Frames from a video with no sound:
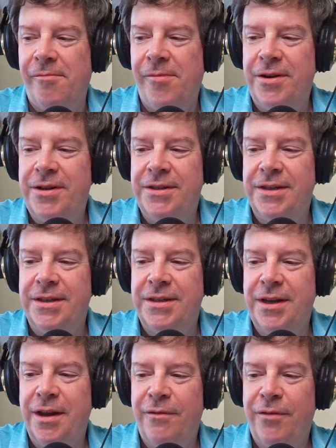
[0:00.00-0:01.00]
which is the
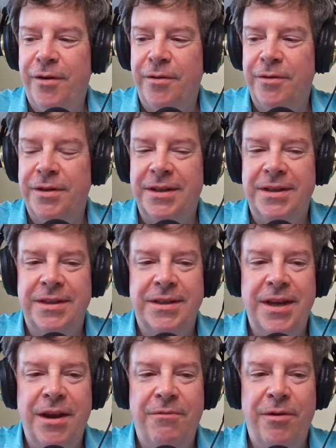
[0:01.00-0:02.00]
CFO's
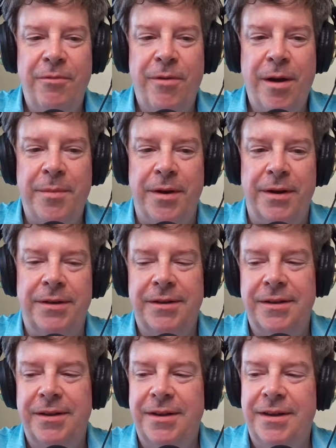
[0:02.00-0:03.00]
secret weapon
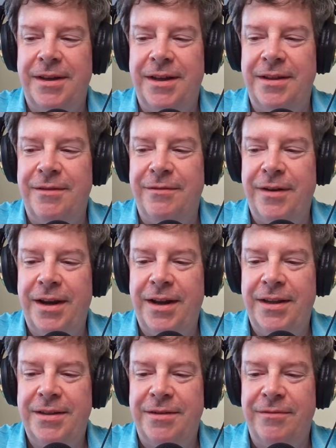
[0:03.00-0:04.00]
in the fight
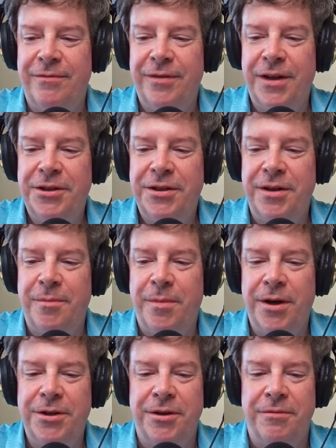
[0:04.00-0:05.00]
against inflation and
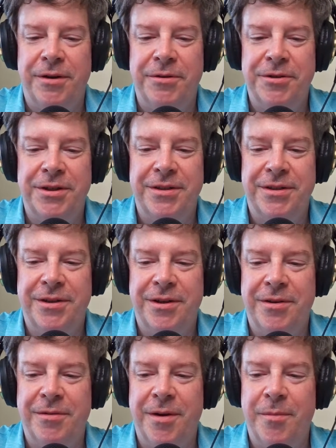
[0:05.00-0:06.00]
margin erosion.
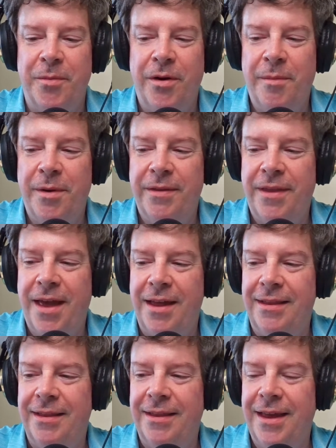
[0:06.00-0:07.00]
So more about
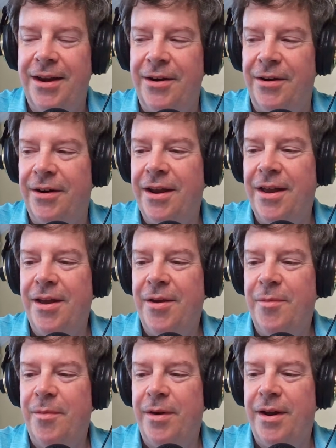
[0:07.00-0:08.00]
that later.
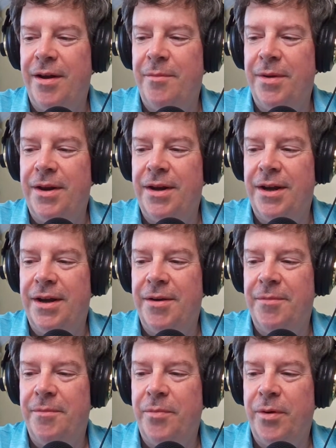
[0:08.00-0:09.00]
But I've been
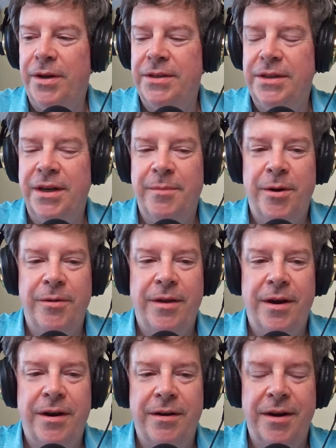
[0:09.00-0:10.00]
appointed CMO
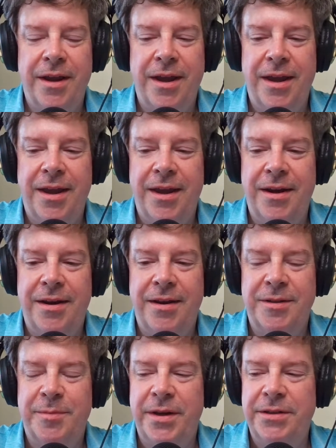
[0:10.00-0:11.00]
there, and
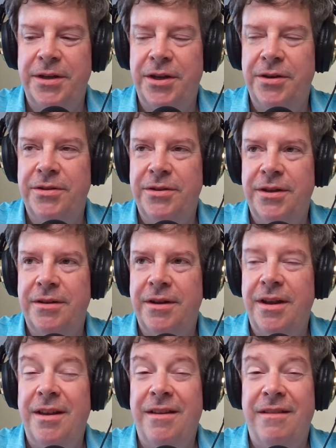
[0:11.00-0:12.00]
it's based in Houston.
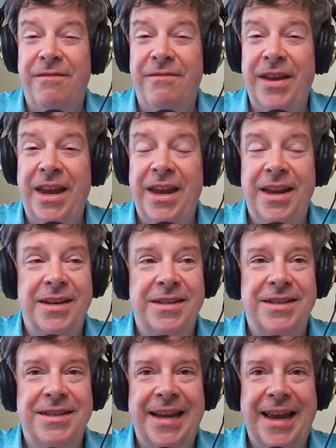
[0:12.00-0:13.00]

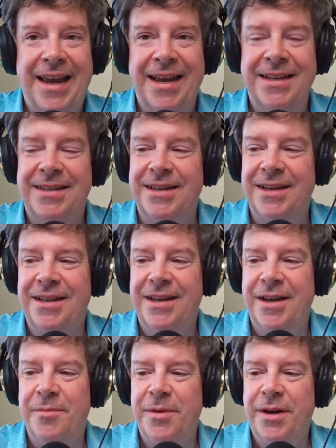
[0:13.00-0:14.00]
Fantastic
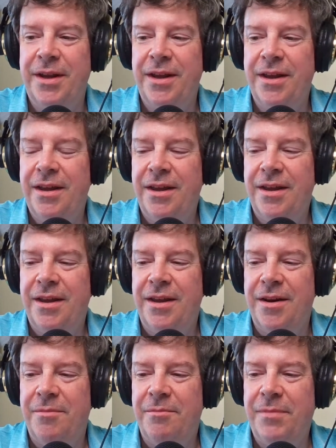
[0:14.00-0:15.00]
company,
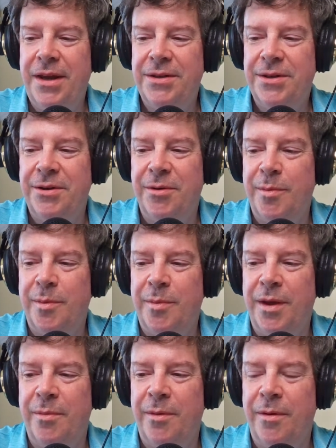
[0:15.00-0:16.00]
an amazing group of
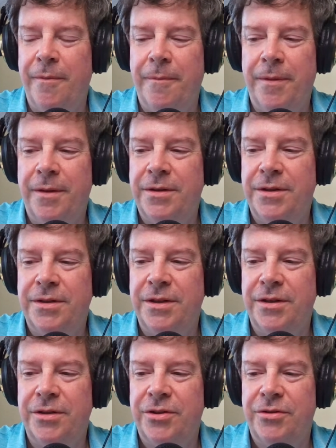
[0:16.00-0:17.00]
people, just
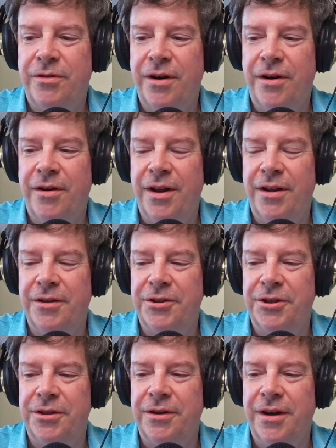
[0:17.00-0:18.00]
an extraordinary
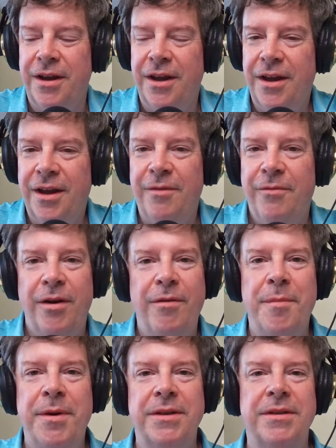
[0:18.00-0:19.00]
culture, very
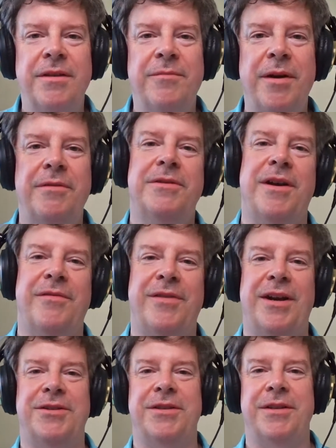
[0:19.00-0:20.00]
reminiscent of Microsoft,
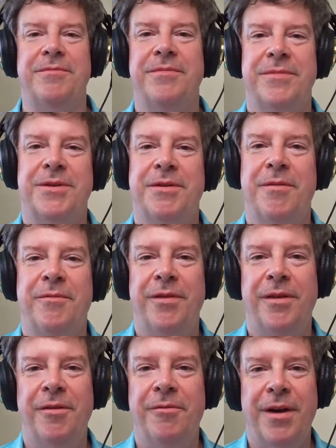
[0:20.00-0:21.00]
actually. So I'm
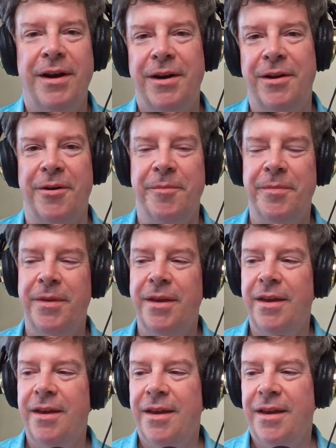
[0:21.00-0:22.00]
feeling right at home.
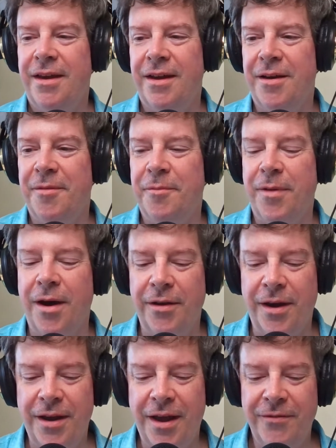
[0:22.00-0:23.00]

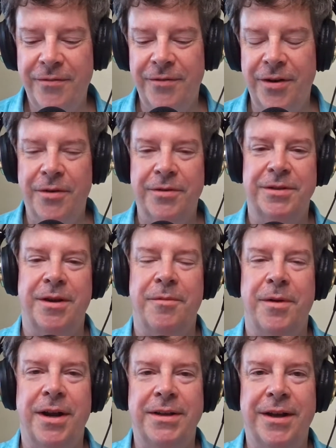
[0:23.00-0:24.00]
I have noticed
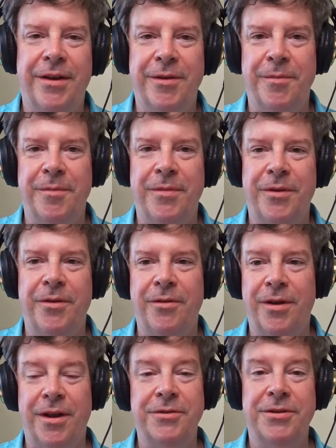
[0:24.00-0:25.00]
that when I tell them
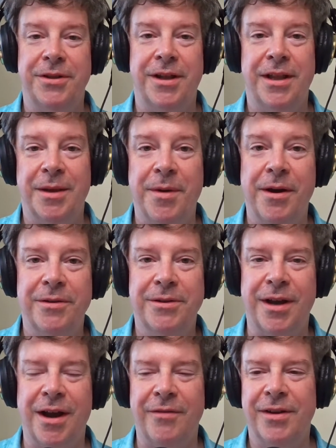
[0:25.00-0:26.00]
your culture's a lot like
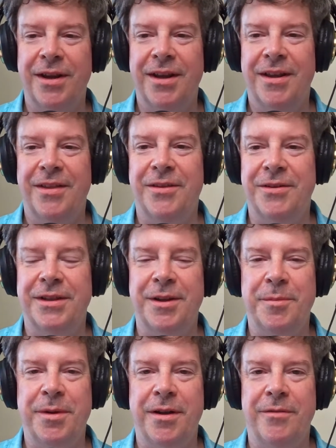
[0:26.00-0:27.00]
Microsoft, there's a
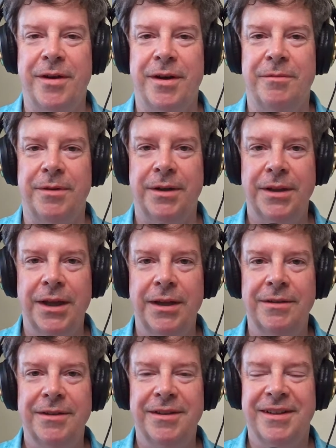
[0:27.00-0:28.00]
little bit of a really,